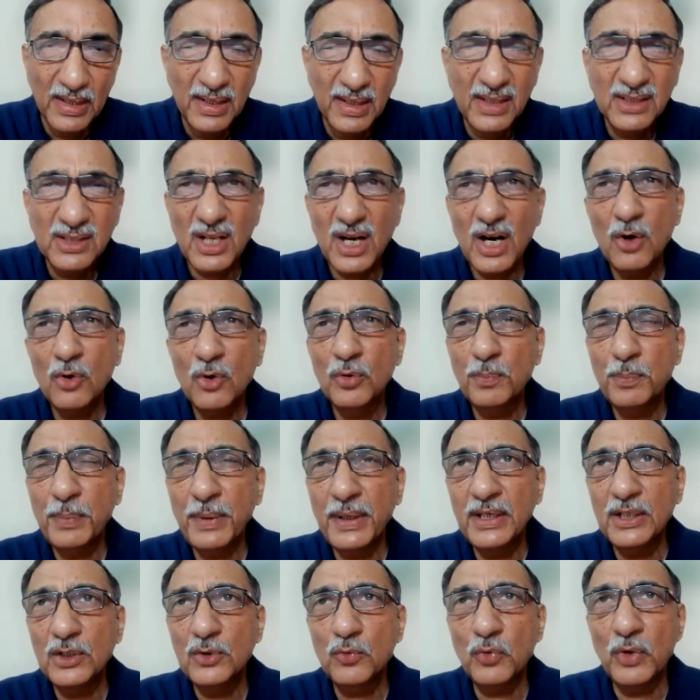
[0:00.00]
It's around
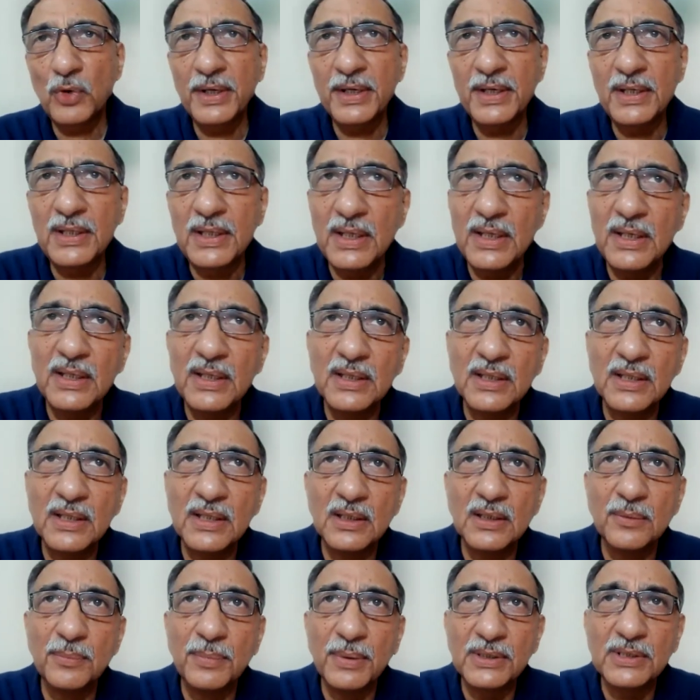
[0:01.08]
page 180 in
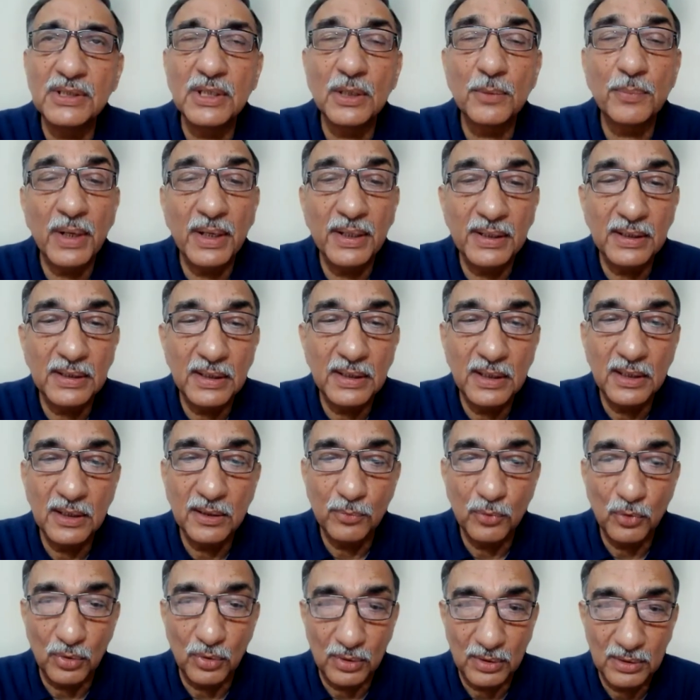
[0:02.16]
the basic Pranic Healing
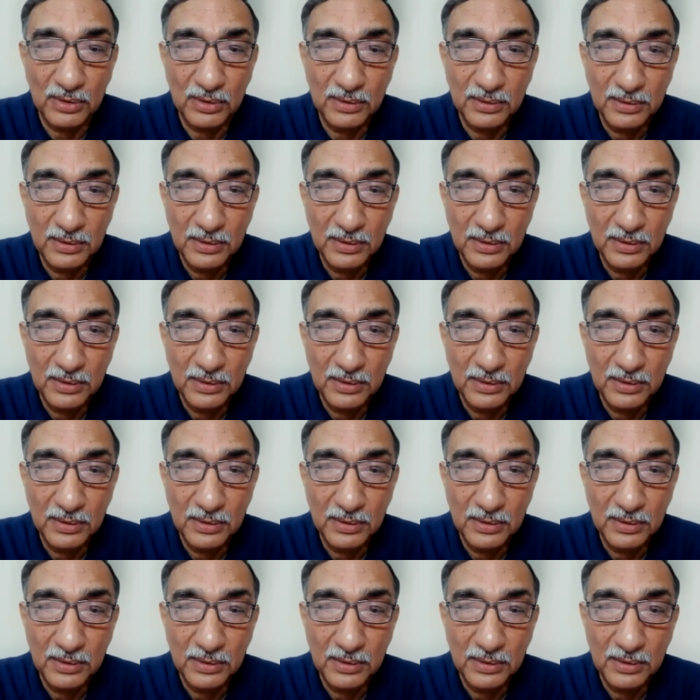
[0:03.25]
book.